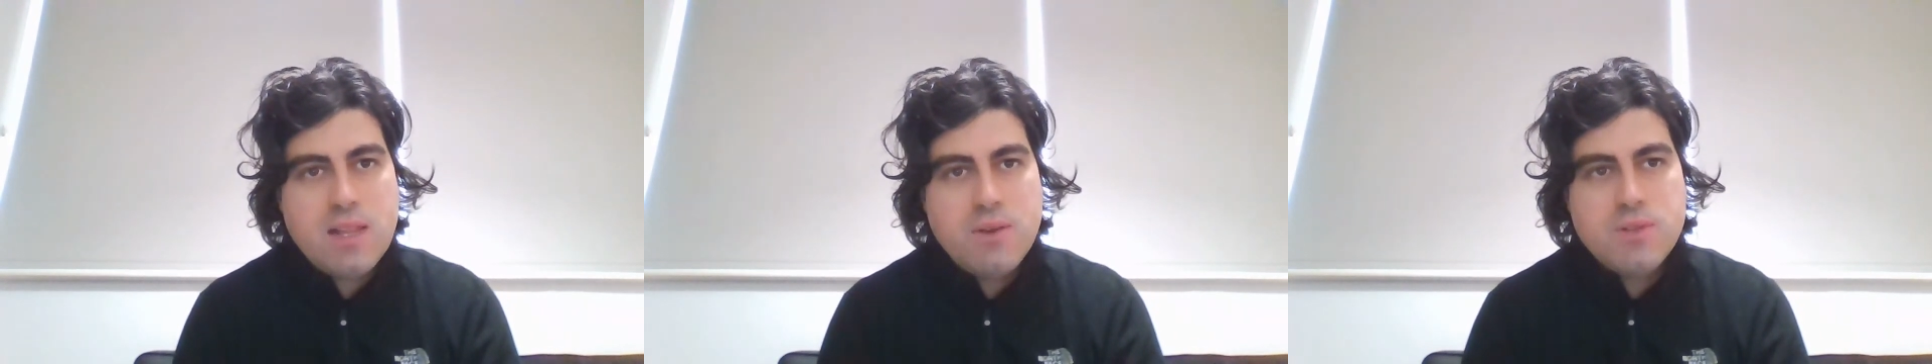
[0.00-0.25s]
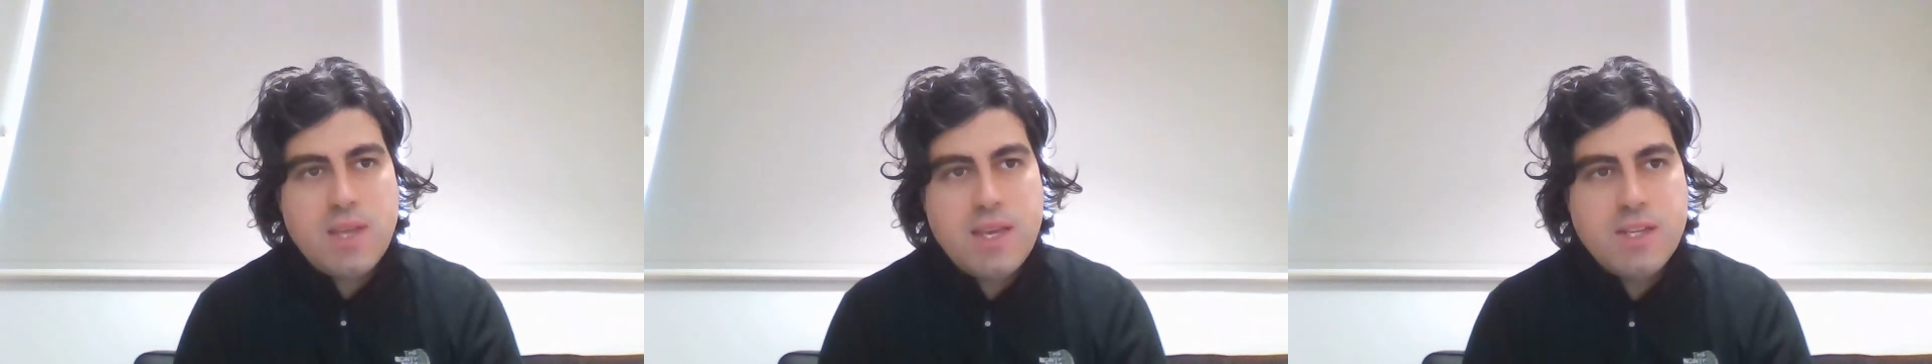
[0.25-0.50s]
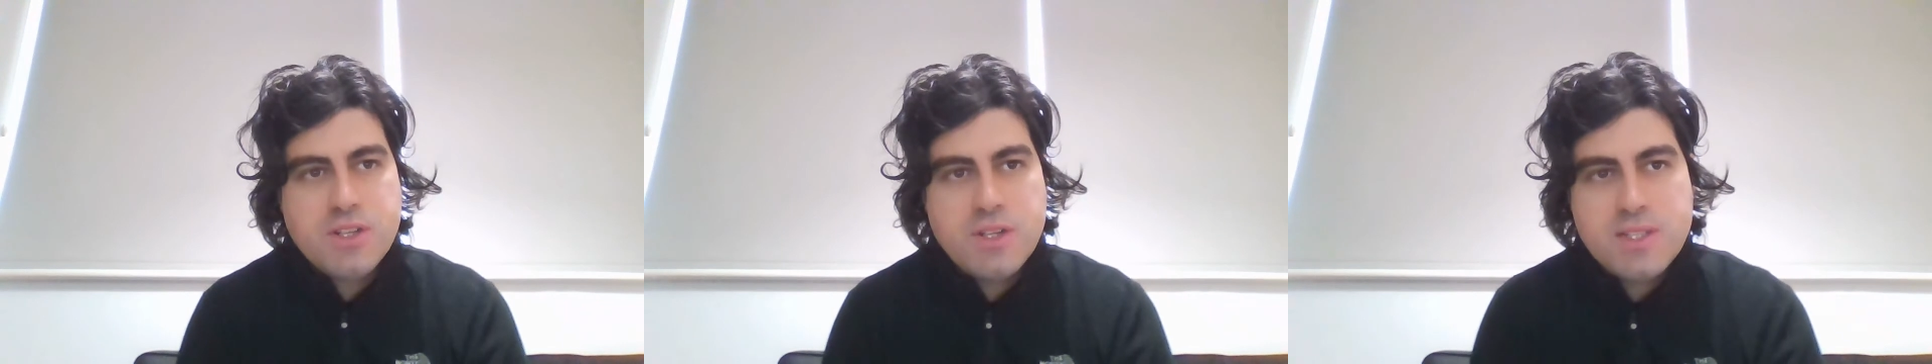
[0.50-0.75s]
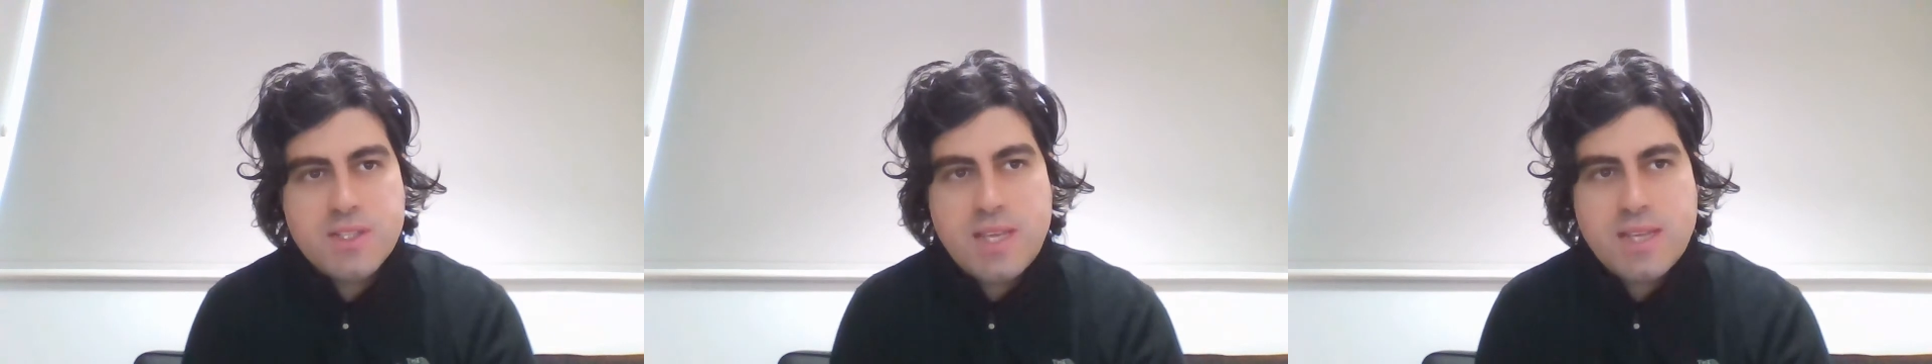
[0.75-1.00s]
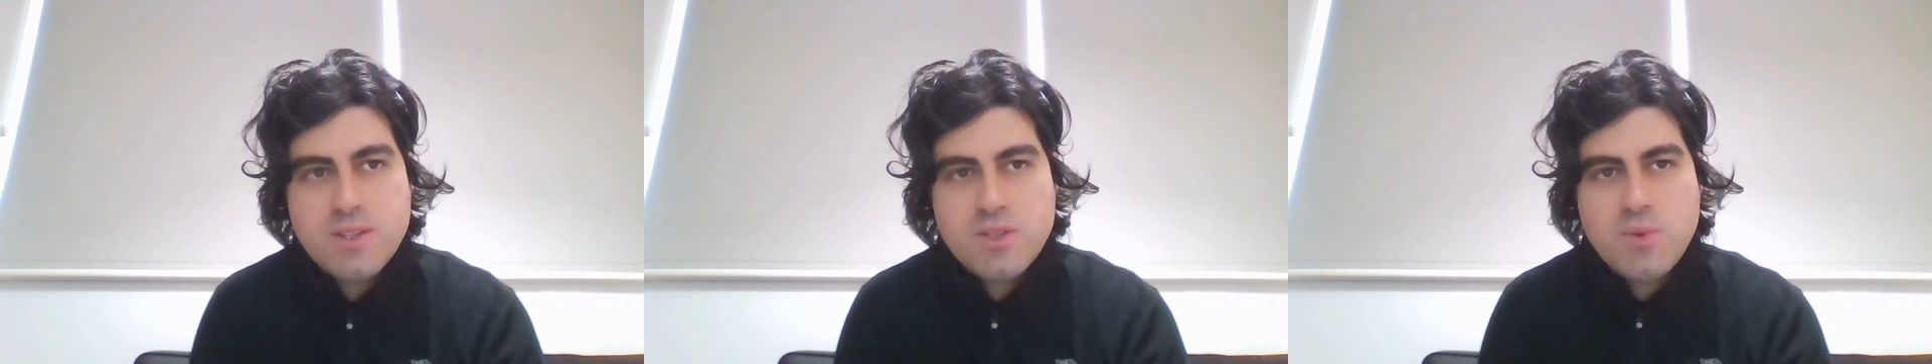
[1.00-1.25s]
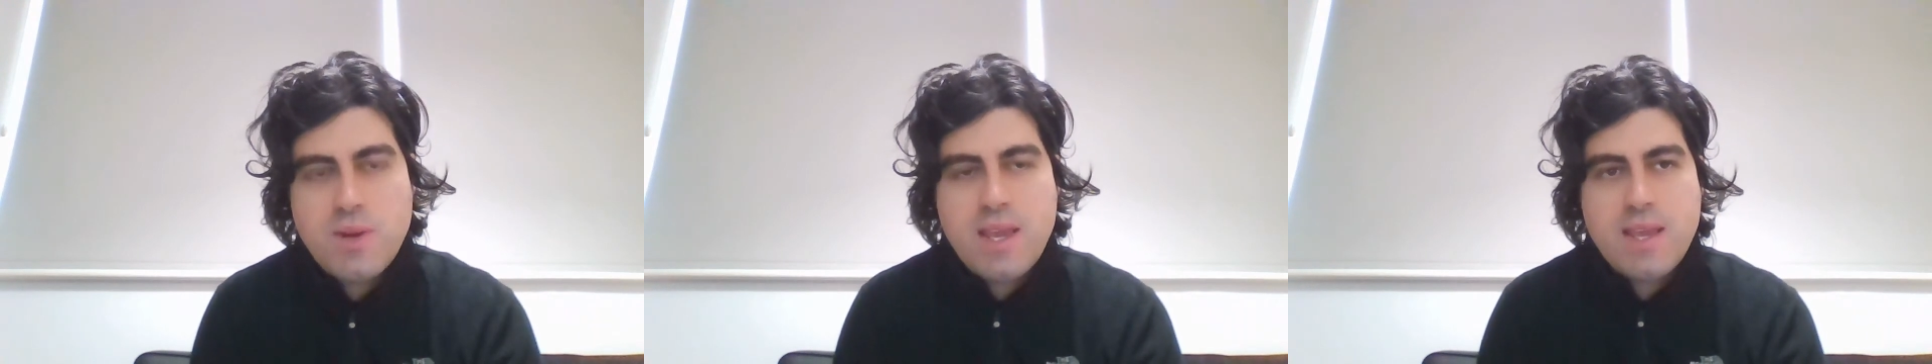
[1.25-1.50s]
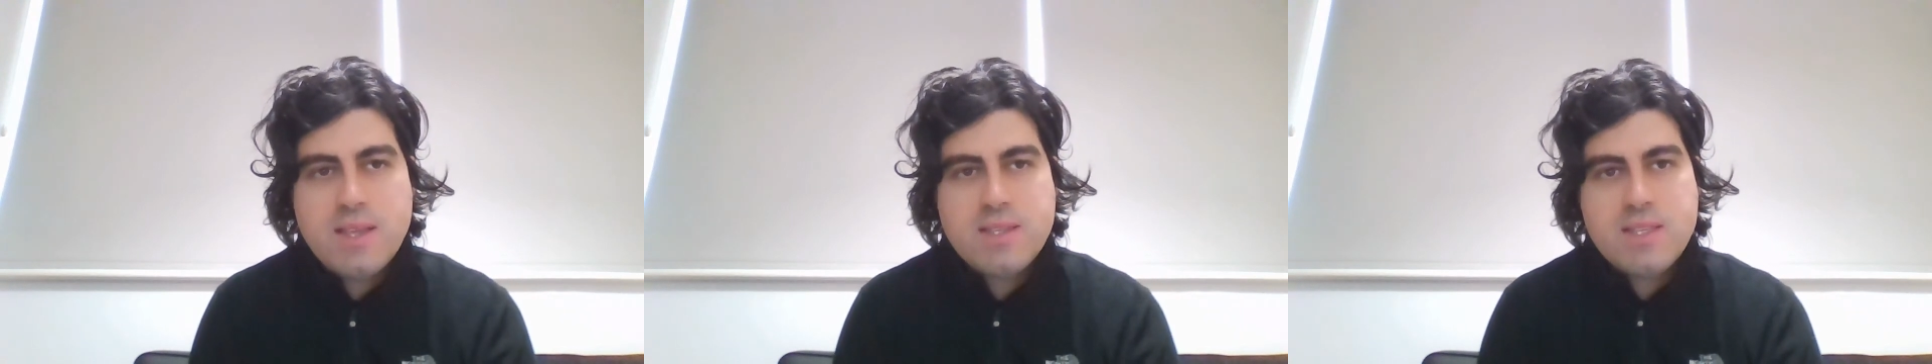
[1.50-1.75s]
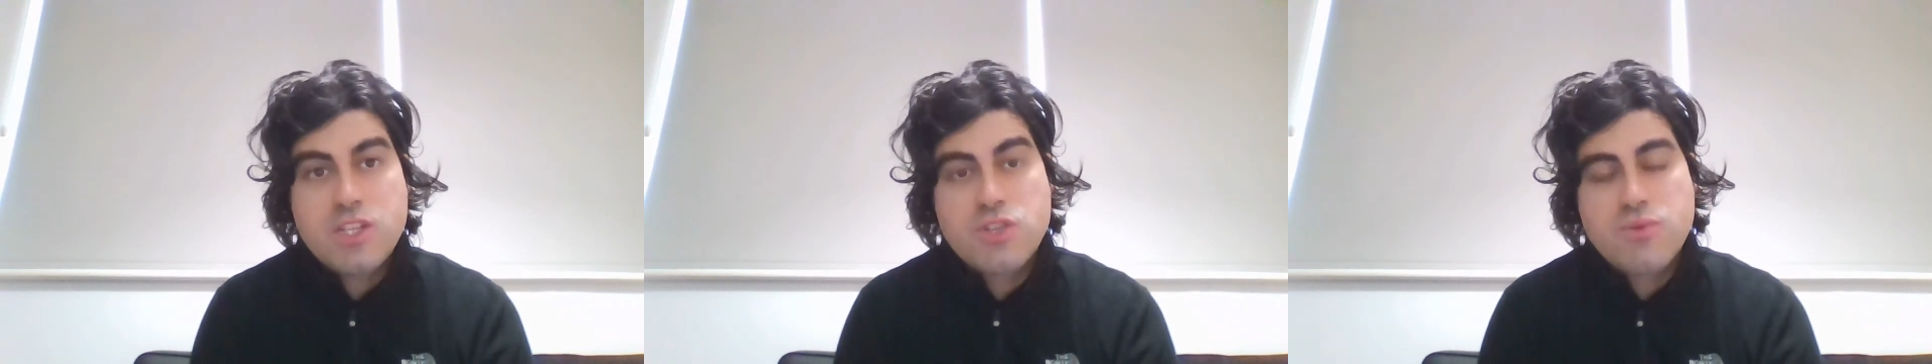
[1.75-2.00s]
whose agent has said the
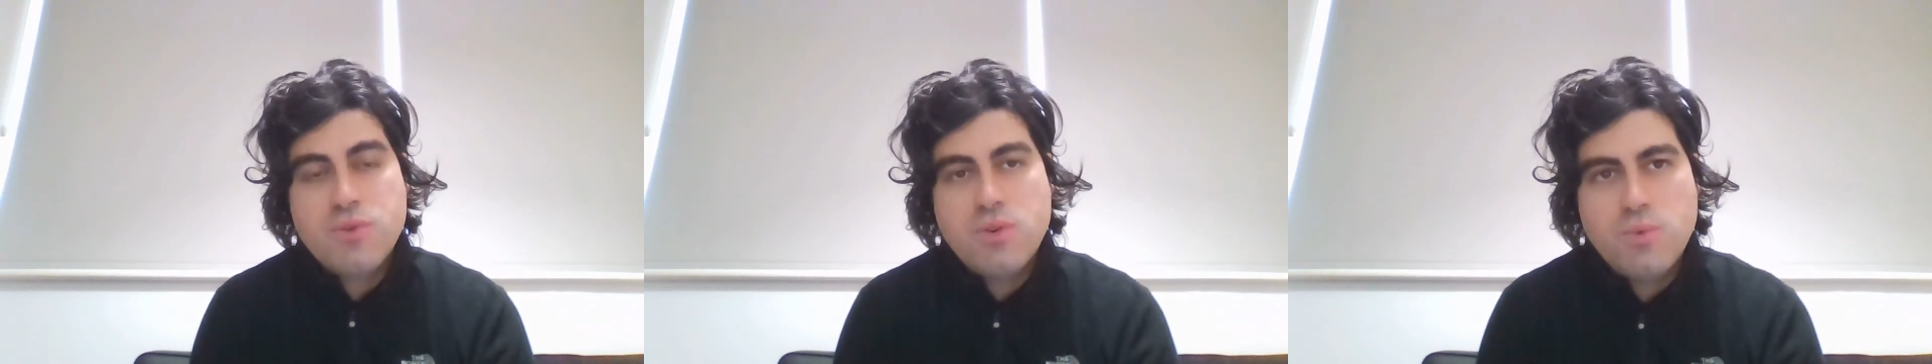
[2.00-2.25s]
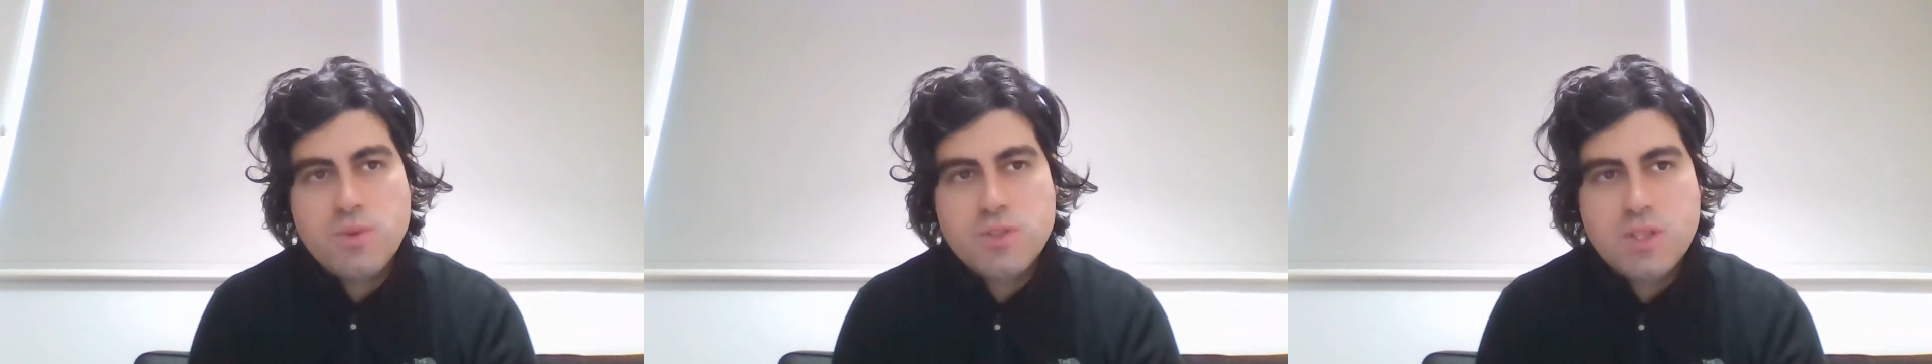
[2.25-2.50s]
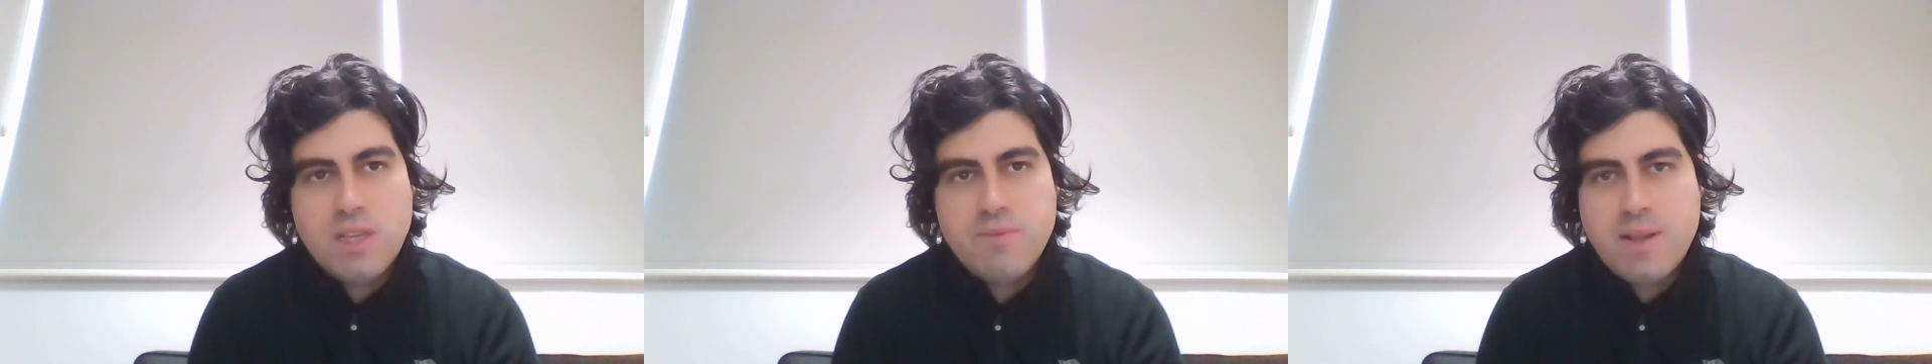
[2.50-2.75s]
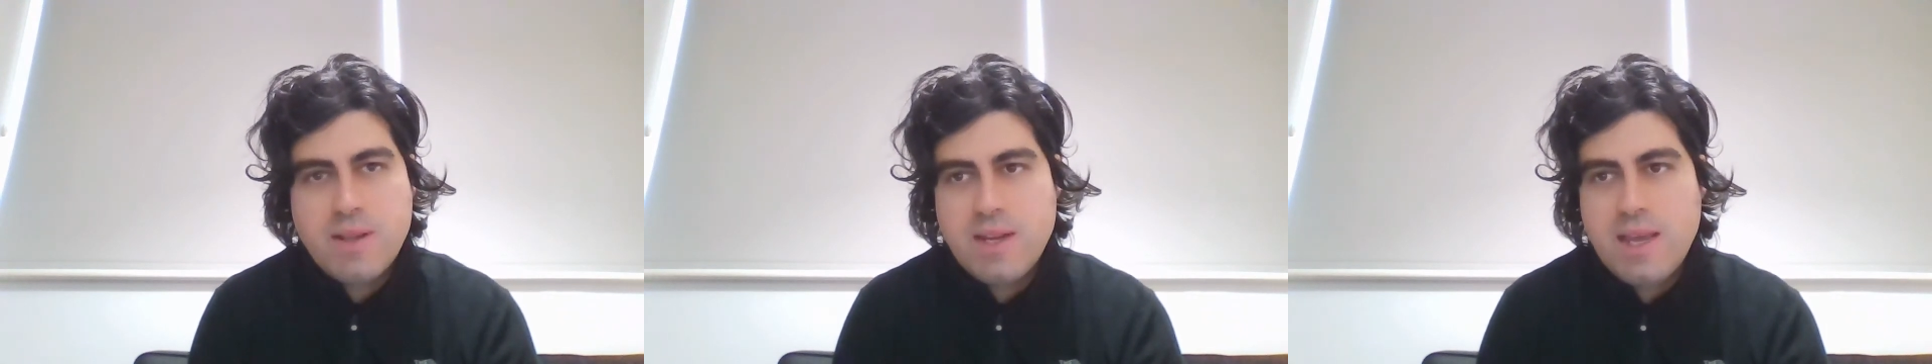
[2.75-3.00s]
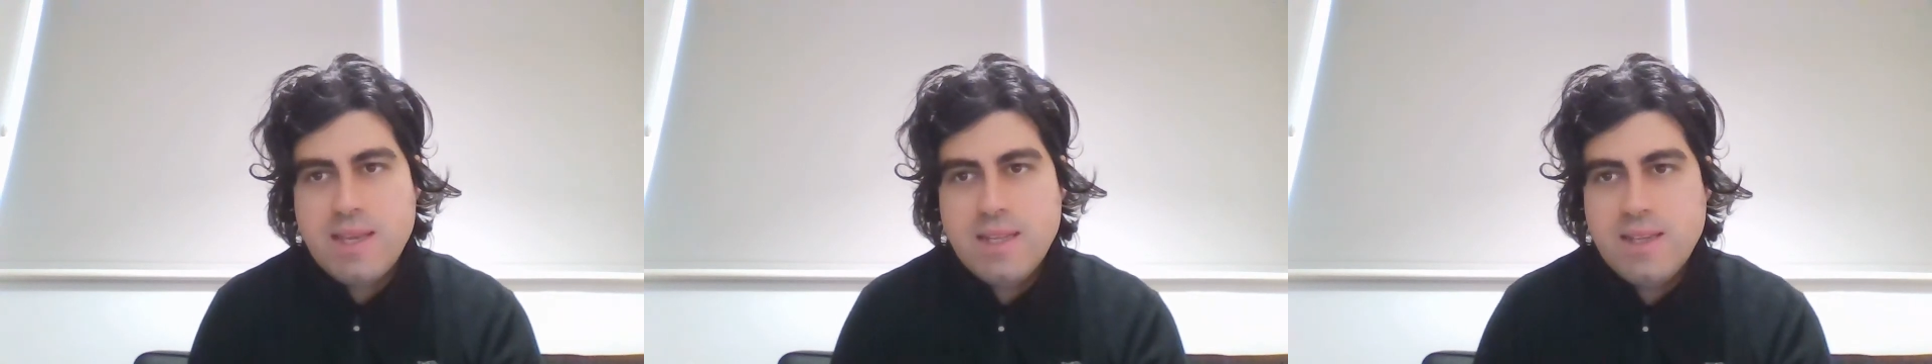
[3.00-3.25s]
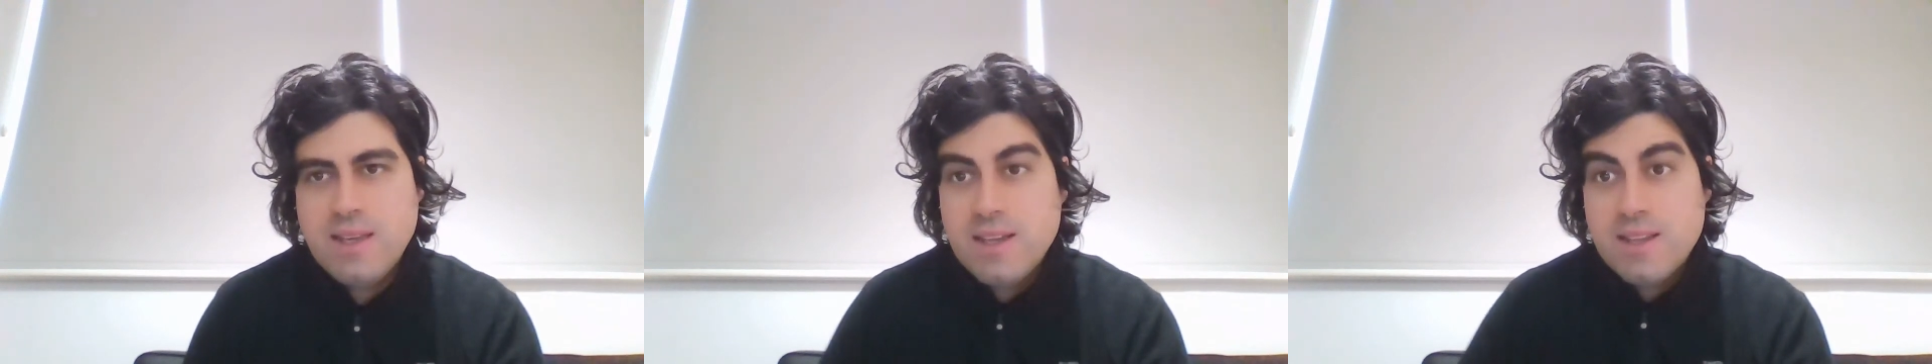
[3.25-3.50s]
26-year-old wants to leave Man United.